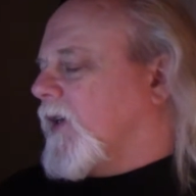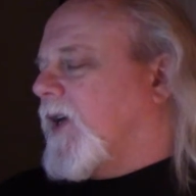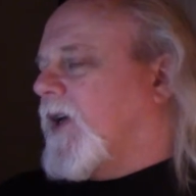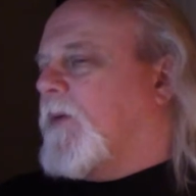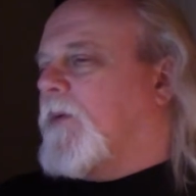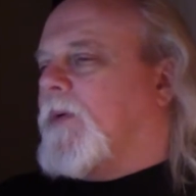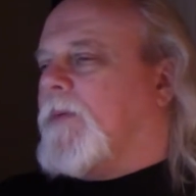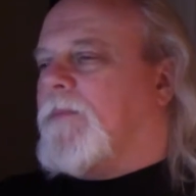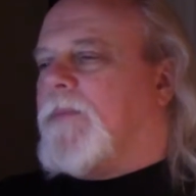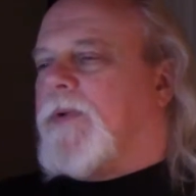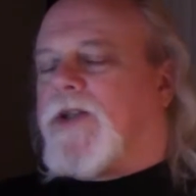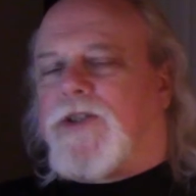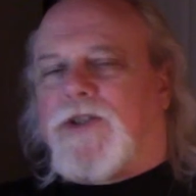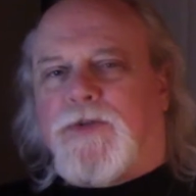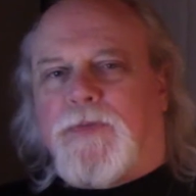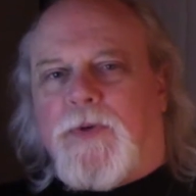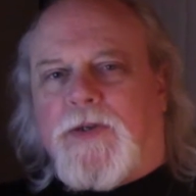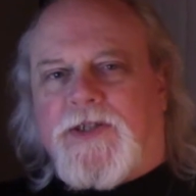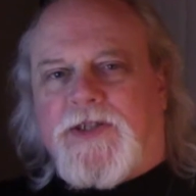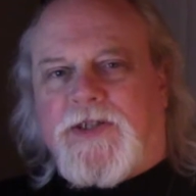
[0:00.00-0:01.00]
And when Bill
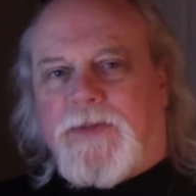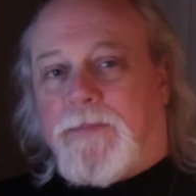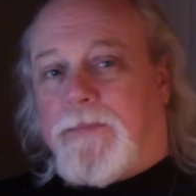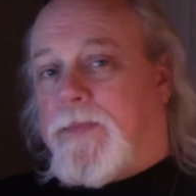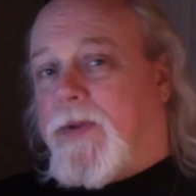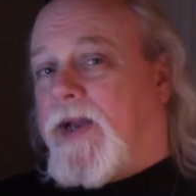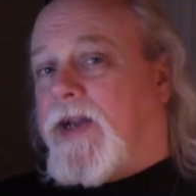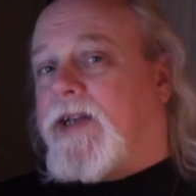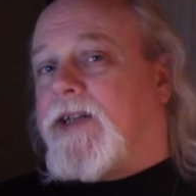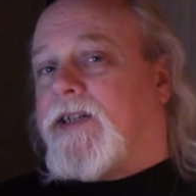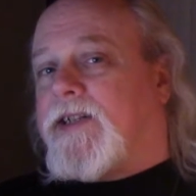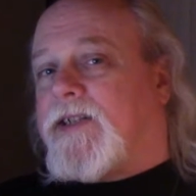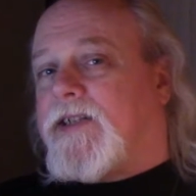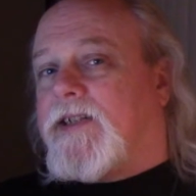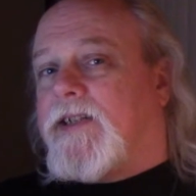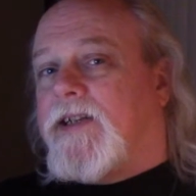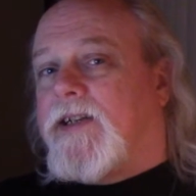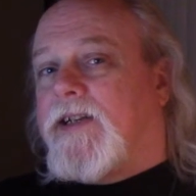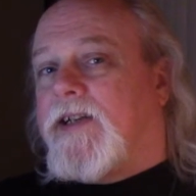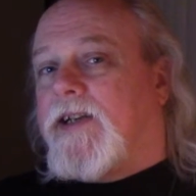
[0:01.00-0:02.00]
switched to
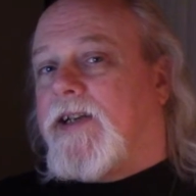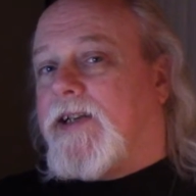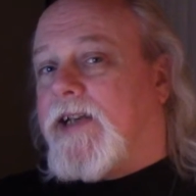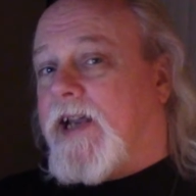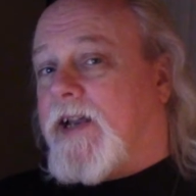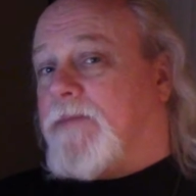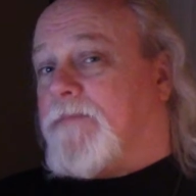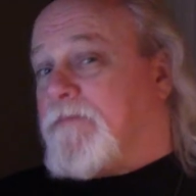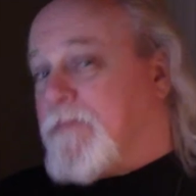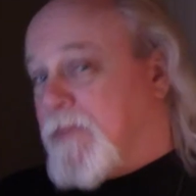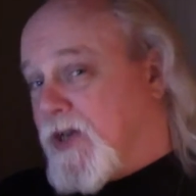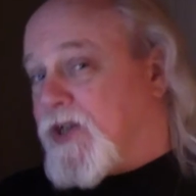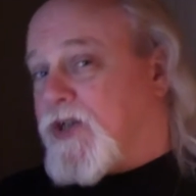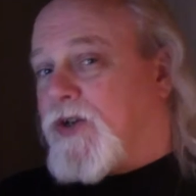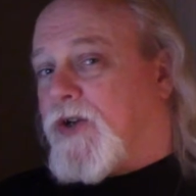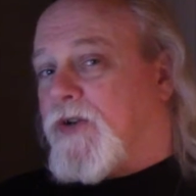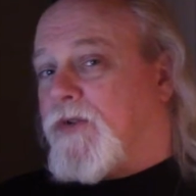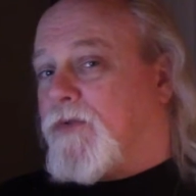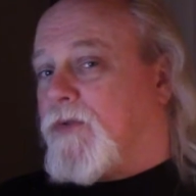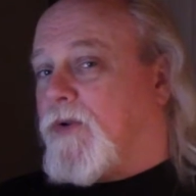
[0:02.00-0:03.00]
bass and you had
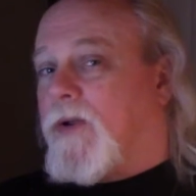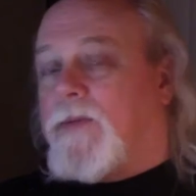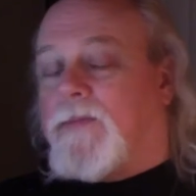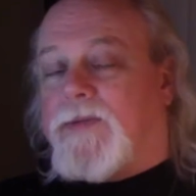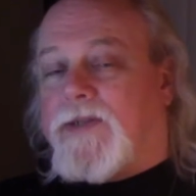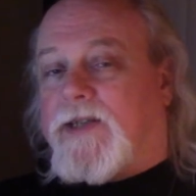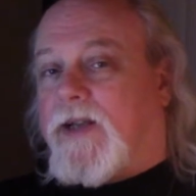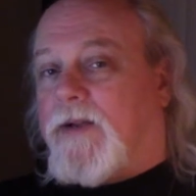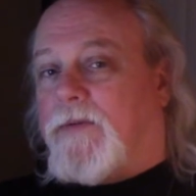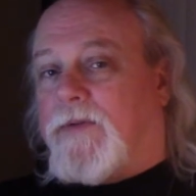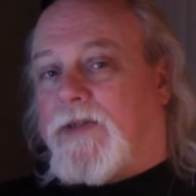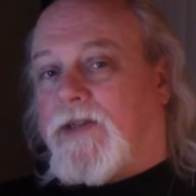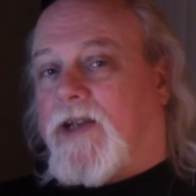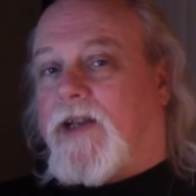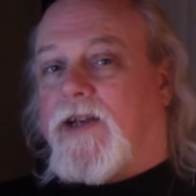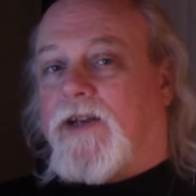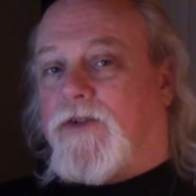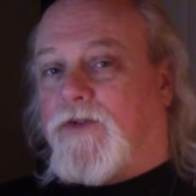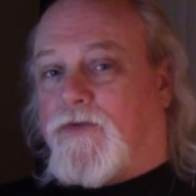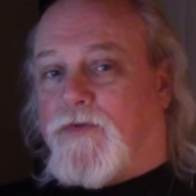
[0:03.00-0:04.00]
Mitch on drums, that was
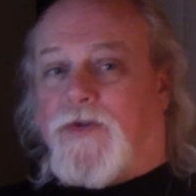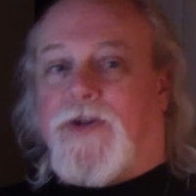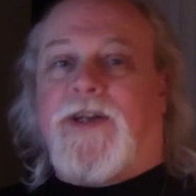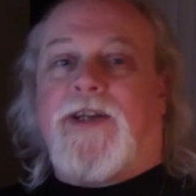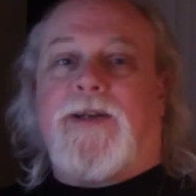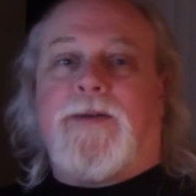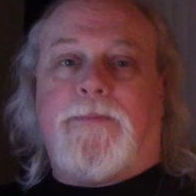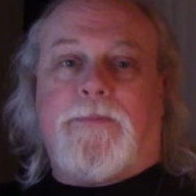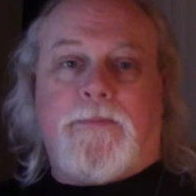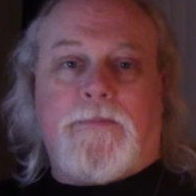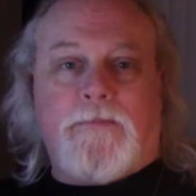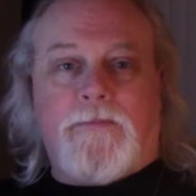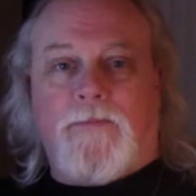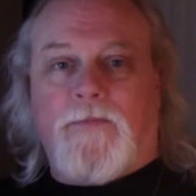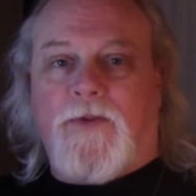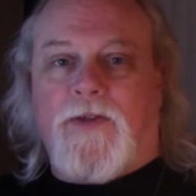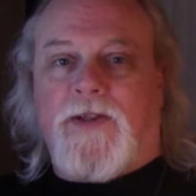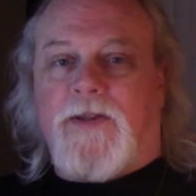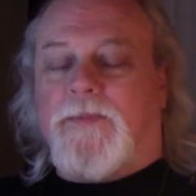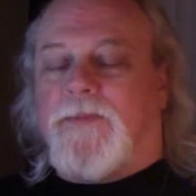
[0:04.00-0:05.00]
like a dream
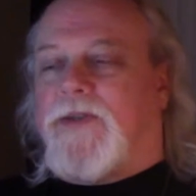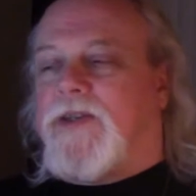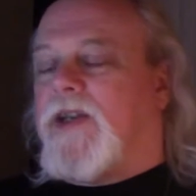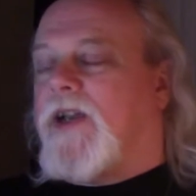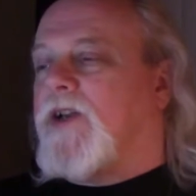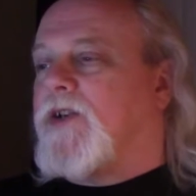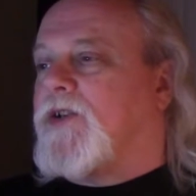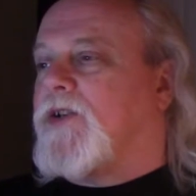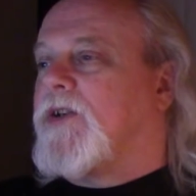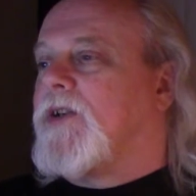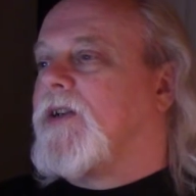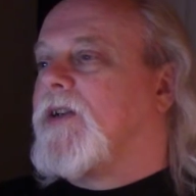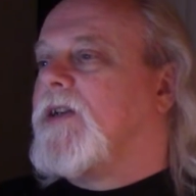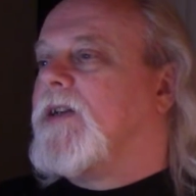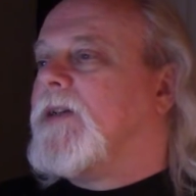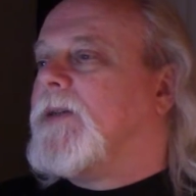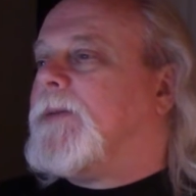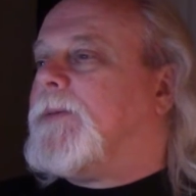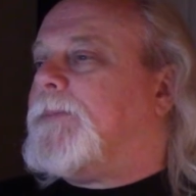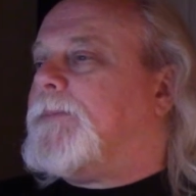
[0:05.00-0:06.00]
rhythm section.